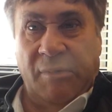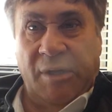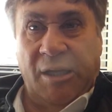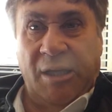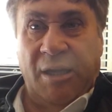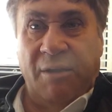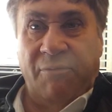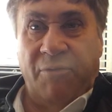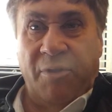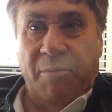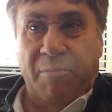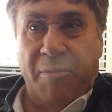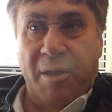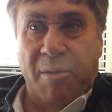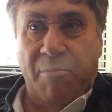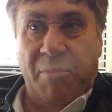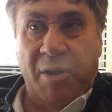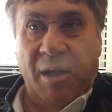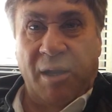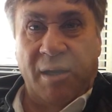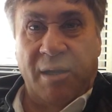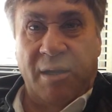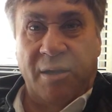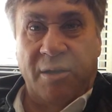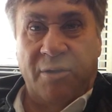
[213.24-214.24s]
give them the
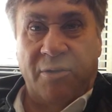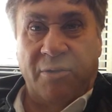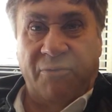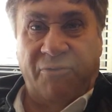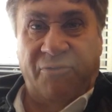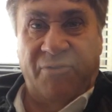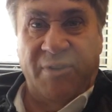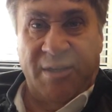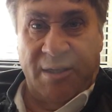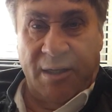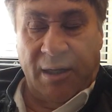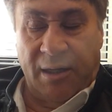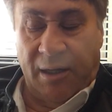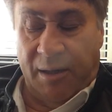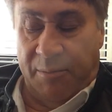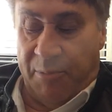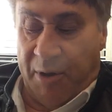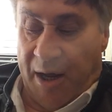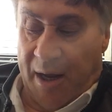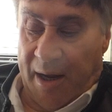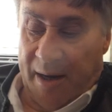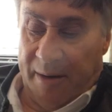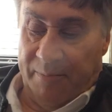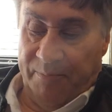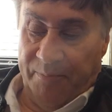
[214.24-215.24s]
ability to physically
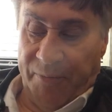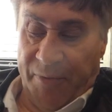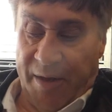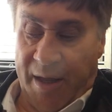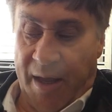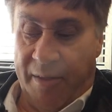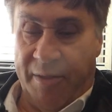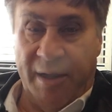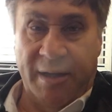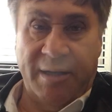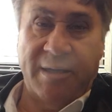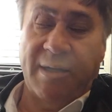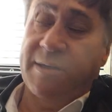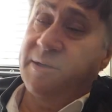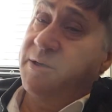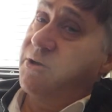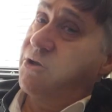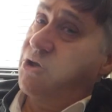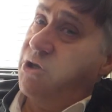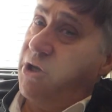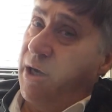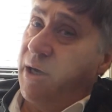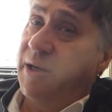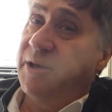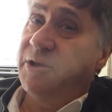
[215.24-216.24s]
pay it. And that doesn't
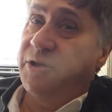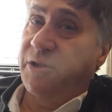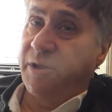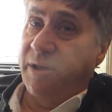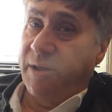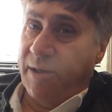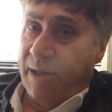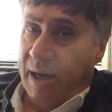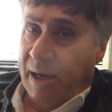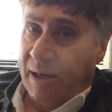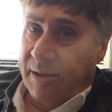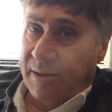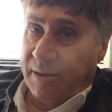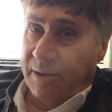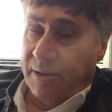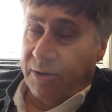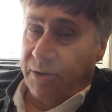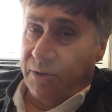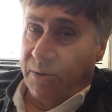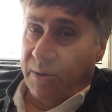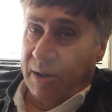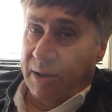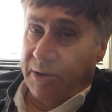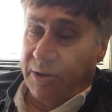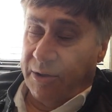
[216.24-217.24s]
change the tax
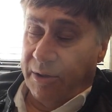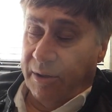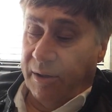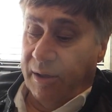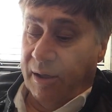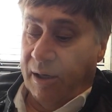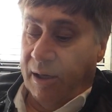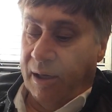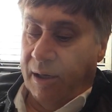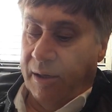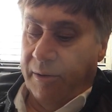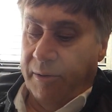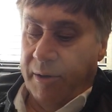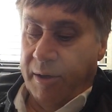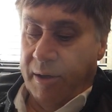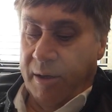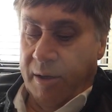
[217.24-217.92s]
situation, okay?